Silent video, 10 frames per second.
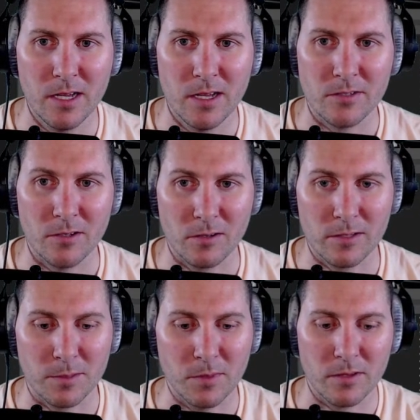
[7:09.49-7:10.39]
So I'll
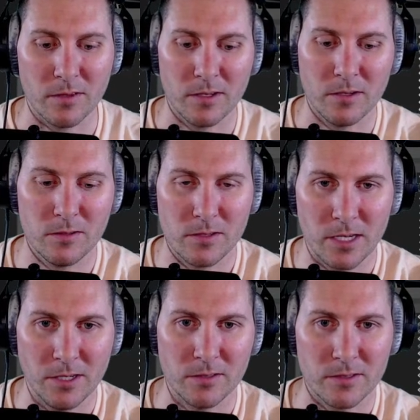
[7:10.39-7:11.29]
click both of those, and
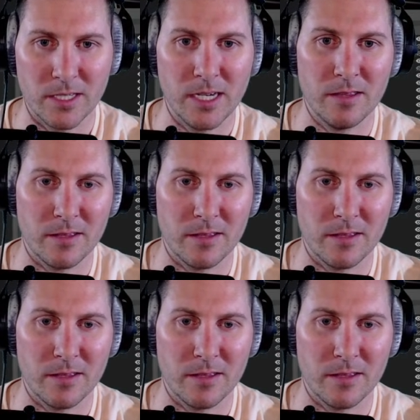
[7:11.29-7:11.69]
you'll see that